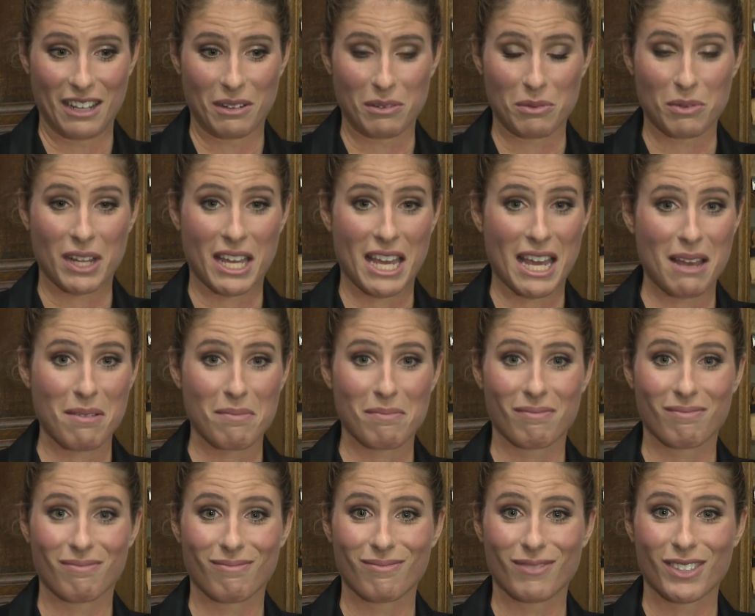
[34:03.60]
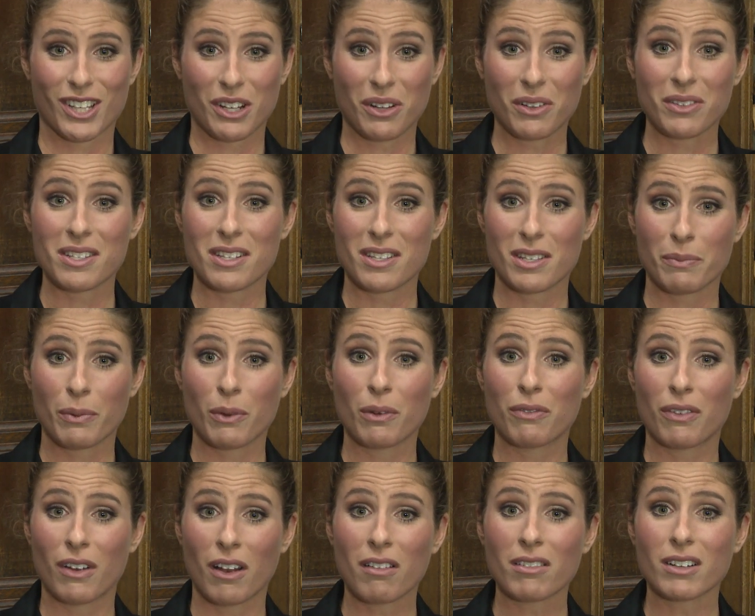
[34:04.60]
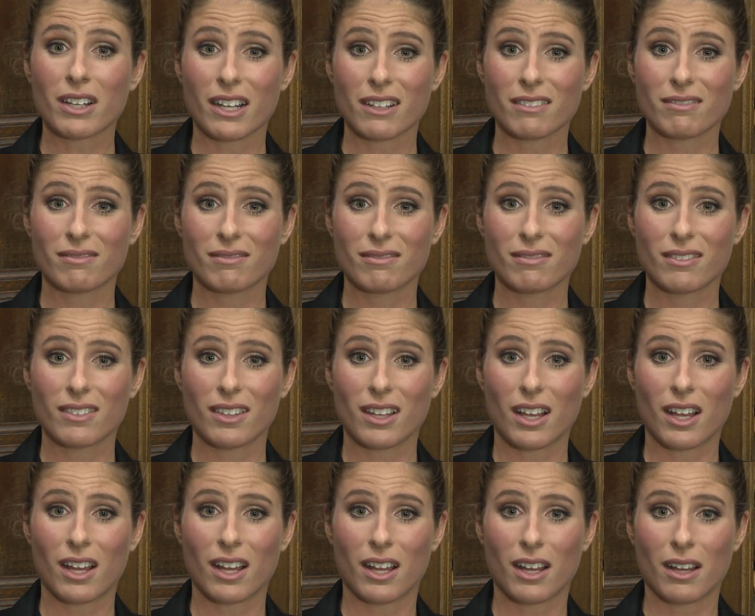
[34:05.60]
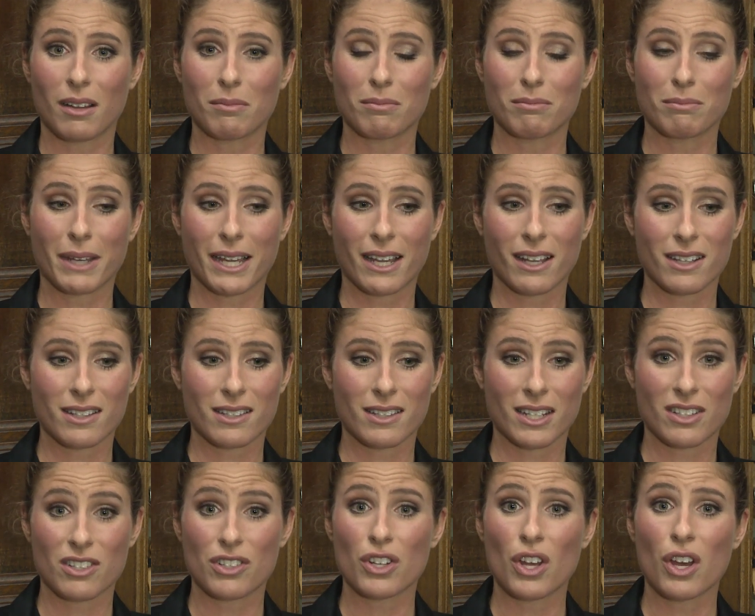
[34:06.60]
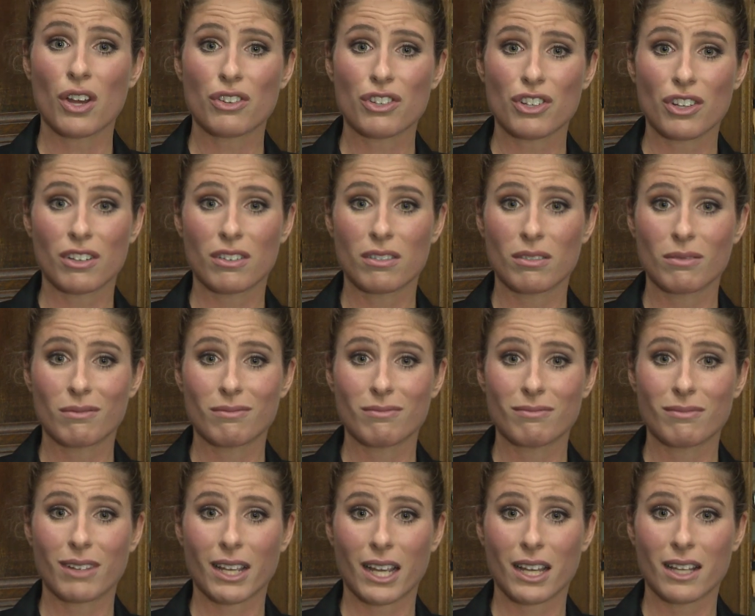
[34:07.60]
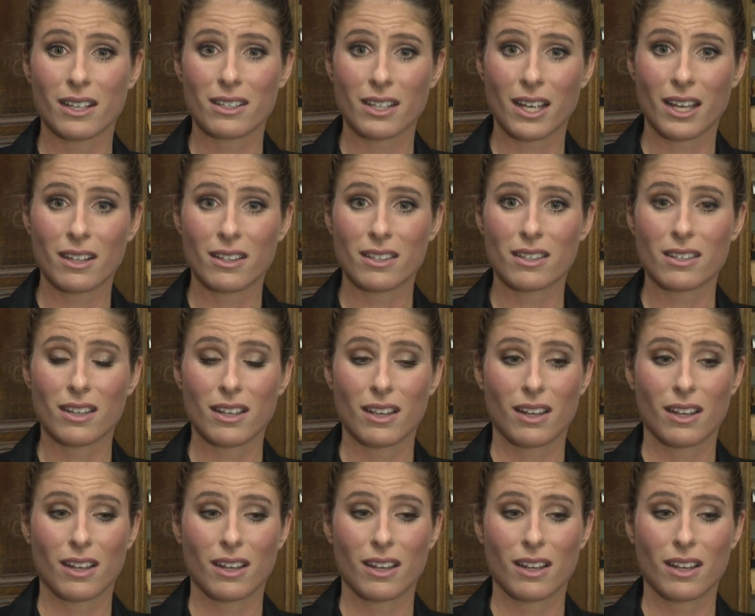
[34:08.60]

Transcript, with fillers: will keep girls in sport for longer um, because it's nurtured, because it's